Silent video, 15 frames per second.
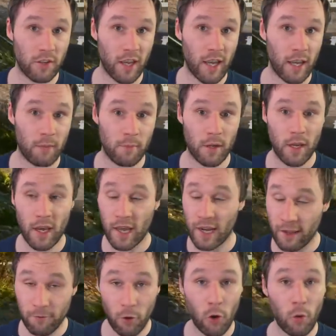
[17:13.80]
all the time,
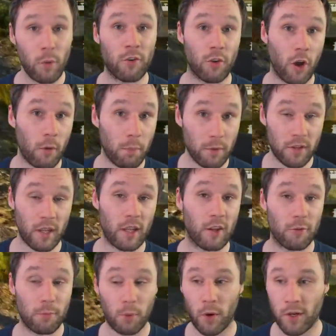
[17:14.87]
and I've always, up until
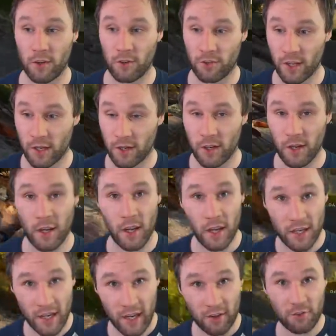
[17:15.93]
this point, said,
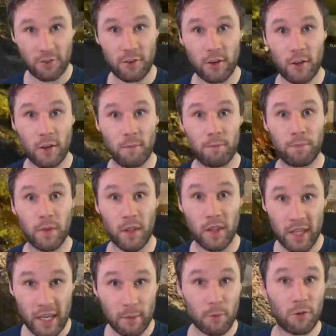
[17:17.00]
yes,
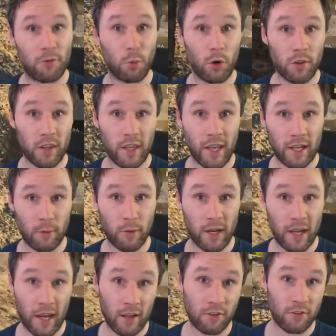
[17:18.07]
the game is worth getting
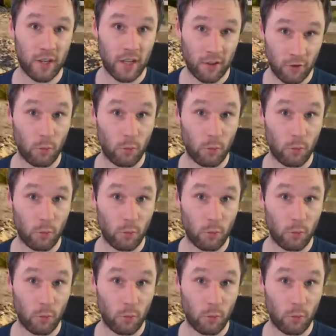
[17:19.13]
when asked,